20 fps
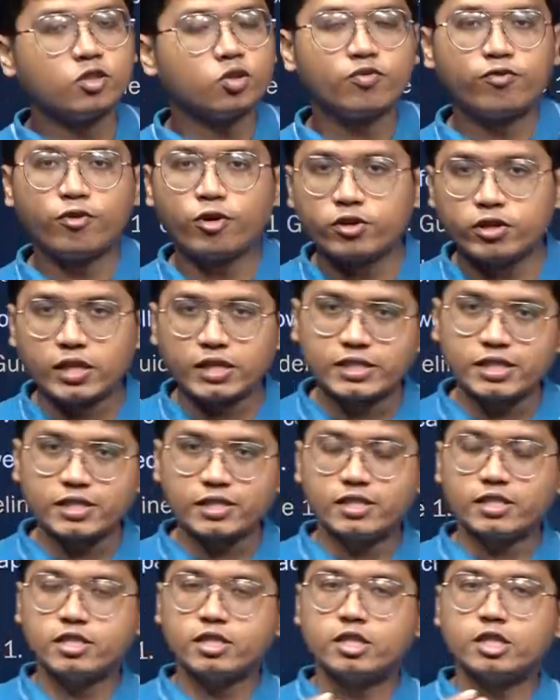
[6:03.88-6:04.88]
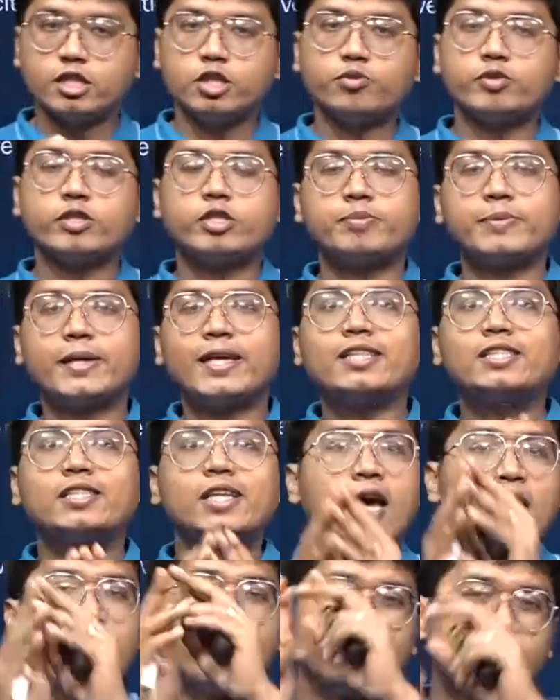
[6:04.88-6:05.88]
do for resistances, which means
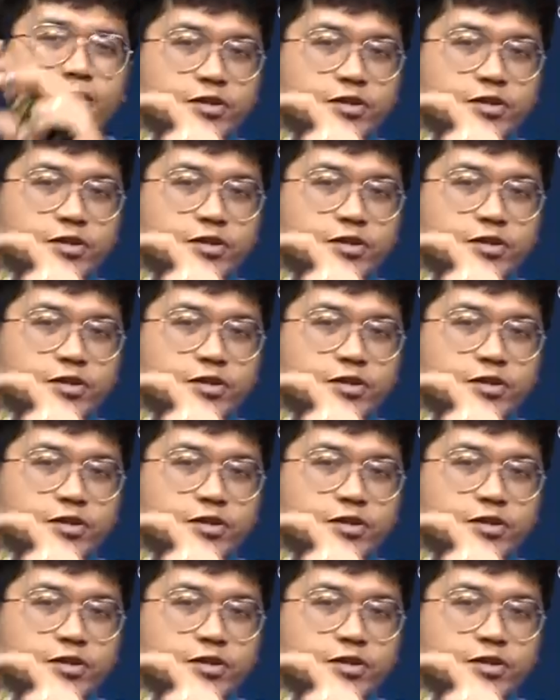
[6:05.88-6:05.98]
we